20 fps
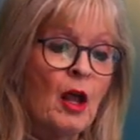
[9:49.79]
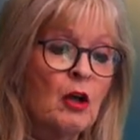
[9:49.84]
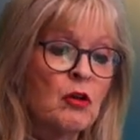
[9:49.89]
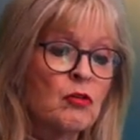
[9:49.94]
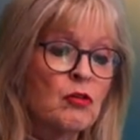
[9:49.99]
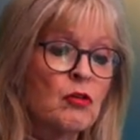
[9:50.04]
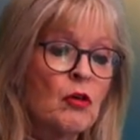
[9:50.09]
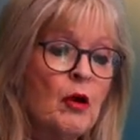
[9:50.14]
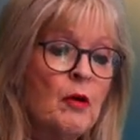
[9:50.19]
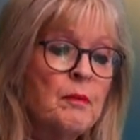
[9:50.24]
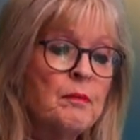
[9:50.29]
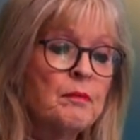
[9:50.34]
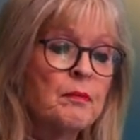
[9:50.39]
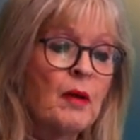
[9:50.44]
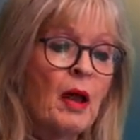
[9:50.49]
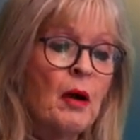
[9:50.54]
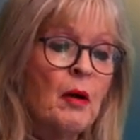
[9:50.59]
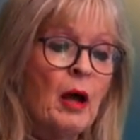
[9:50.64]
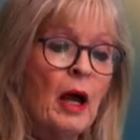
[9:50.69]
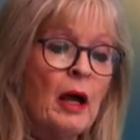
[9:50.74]
So
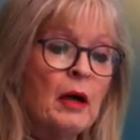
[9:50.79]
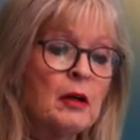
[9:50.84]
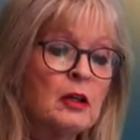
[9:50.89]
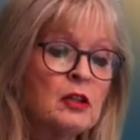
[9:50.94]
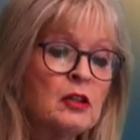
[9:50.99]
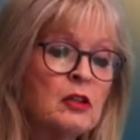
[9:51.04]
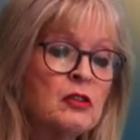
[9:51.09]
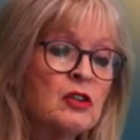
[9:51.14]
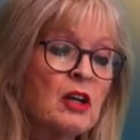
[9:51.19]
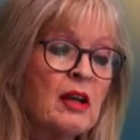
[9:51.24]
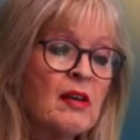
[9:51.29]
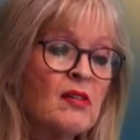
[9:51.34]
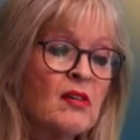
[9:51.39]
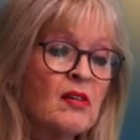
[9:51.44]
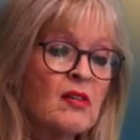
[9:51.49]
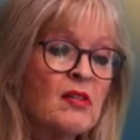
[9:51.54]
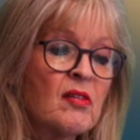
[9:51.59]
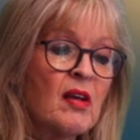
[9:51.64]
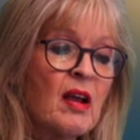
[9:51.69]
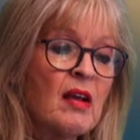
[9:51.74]

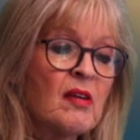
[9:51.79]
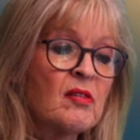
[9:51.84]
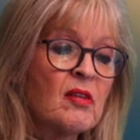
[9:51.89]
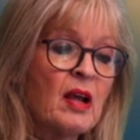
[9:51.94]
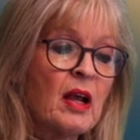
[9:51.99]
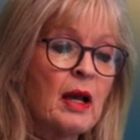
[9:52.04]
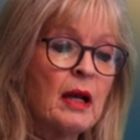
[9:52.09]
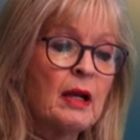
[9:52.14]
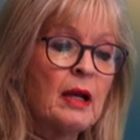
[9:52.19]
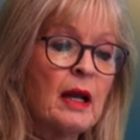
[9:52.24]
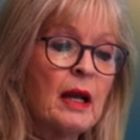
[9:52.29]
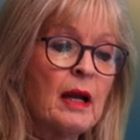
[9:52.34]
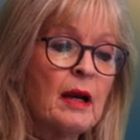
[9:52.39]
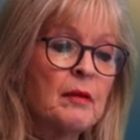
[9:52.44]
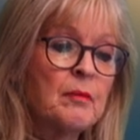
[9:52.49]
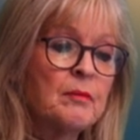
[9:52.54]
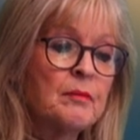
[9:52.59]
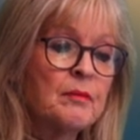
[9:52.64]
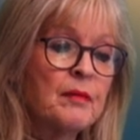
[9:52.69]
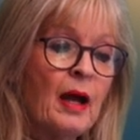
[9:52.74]
Jesus says
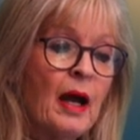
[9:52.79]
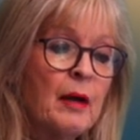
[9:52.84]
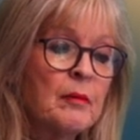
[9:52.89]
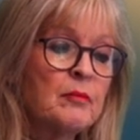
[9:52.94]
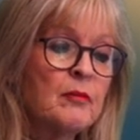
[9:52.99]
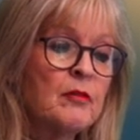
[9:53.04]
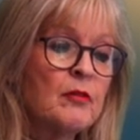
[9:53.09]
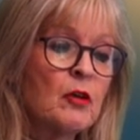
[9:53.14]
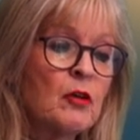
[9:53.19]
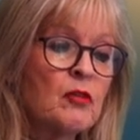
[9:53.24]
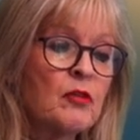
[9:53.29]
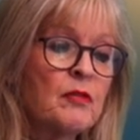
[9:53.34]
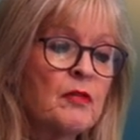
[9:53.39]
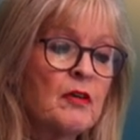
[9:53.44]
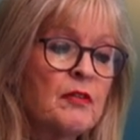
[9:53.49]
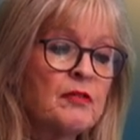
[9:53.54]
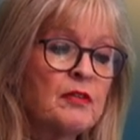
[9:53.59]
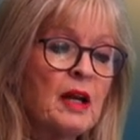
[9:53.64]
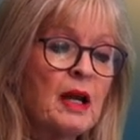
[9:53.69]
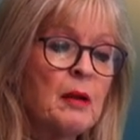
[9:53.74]
in verse
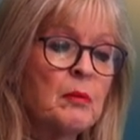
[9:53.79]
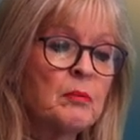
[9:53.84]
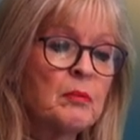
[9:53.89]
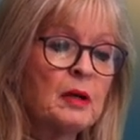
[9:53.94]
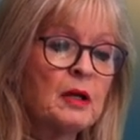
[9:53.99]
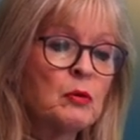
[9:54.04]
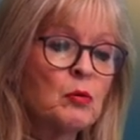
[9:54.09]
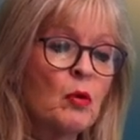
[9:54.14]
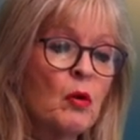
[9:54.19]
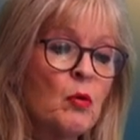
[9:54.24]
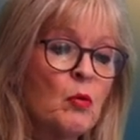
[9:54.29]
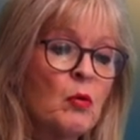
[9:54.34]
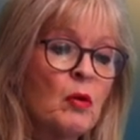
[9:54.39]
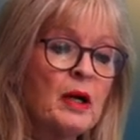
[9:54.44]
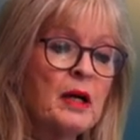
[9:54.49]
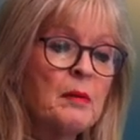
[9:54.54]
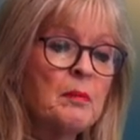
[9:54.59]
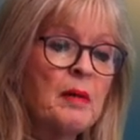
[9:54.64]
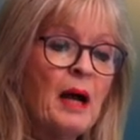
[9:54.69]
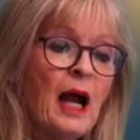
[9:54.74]
15, "But
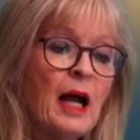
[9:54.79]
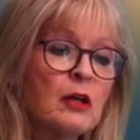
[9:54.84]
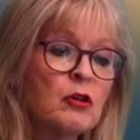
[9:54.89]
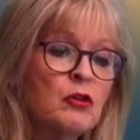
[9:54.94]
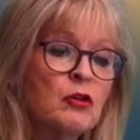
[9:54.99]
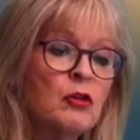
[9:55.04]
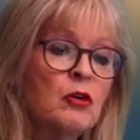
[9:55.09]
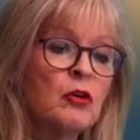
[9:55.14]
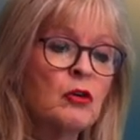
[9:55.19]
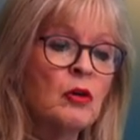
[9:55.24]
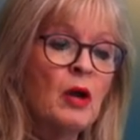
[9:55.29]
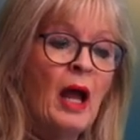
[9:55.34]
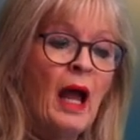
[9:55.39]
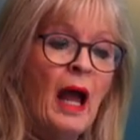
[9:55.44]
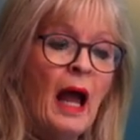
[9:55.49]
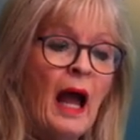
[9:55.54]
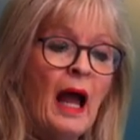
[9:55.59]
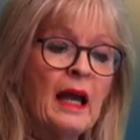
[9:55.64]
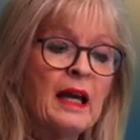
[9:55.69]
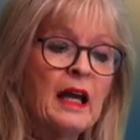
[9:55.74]
what about you?"
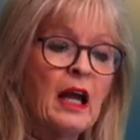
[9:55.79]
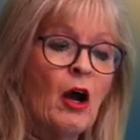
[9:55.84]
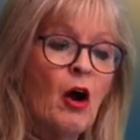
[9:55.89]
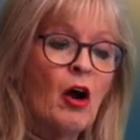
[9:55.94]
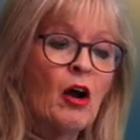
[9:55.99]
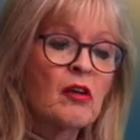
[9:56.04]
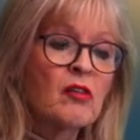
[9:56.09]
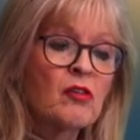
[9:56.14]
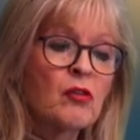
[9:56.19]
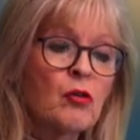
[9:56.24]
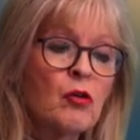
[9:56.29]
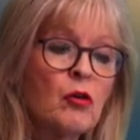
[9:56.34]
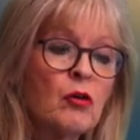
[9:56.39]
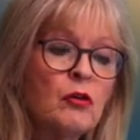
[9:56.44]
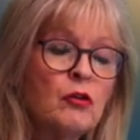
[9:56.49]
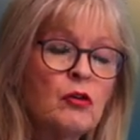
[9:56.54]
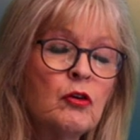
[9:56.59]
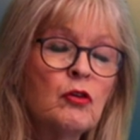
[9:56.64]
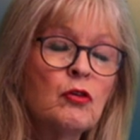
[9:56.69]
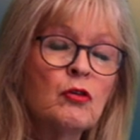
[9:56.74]
And he asks,
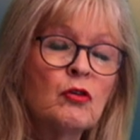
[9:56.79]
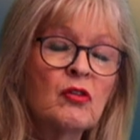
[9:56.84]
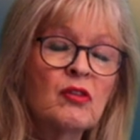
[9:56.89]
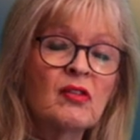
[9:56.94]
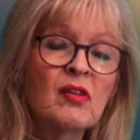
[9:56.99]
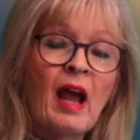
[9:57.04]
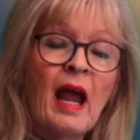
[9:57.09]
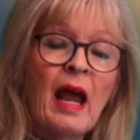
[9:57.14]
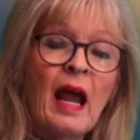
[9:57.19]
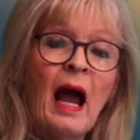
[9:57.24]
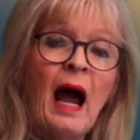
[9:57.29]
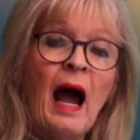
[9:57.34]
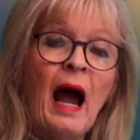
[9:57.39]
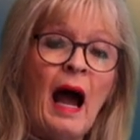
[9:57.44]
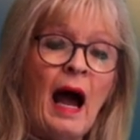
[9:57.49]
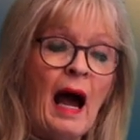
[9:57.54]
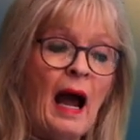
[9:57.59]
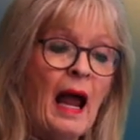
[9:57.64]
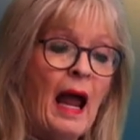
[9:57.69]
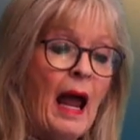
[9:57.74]
"Who do you say
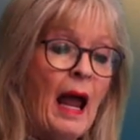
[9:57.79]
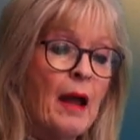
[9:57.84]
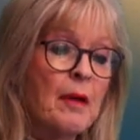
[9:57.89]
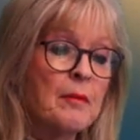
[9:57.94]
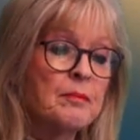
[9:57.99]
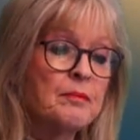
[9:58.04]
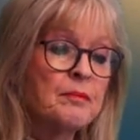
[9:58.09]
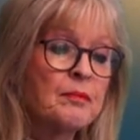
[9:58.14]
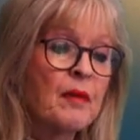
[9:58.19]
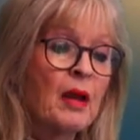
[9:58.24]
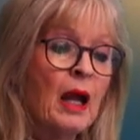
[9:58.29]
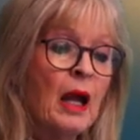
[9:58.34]
I am?"